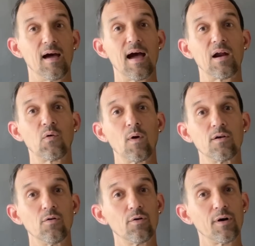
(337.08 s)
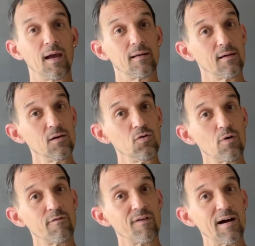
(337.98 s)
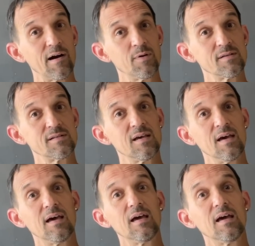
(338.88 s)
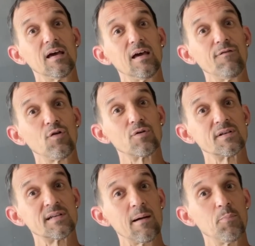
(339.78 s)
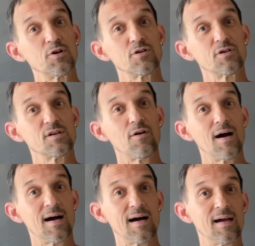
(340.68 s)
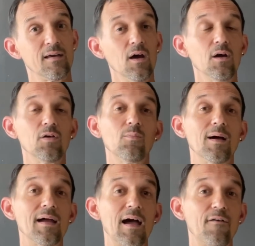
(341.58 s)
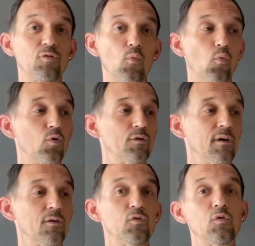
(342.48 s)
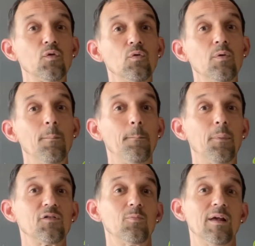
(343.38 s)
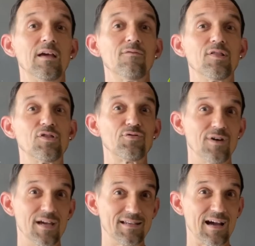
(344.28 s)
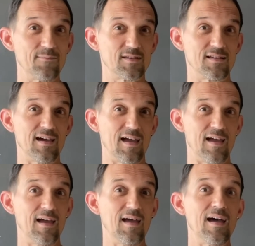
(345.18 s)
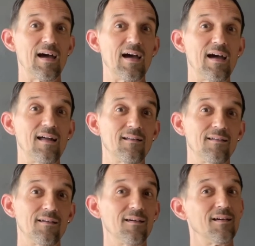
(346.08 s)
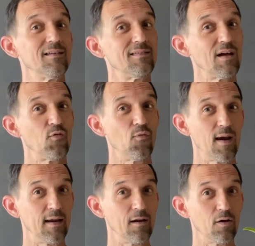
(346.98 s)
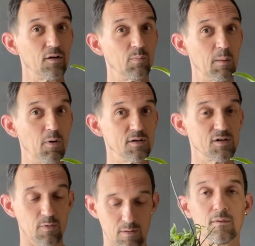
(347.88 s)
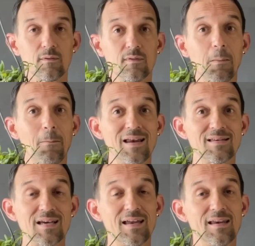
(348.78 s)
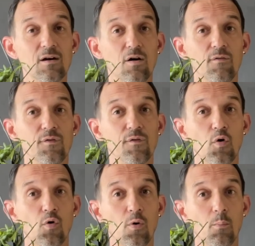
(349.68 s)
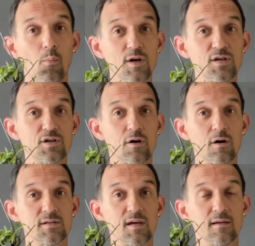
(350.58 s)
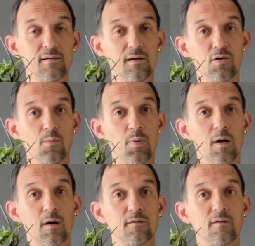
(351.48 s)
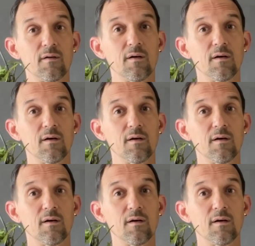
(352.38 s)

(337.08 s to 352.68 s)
And when you're looking at indoor environments, if your temperatures are high, you may have to water 2, possibly even 3 times a day. And is that really going to be possible? So the maintaining of your moisture content in your plant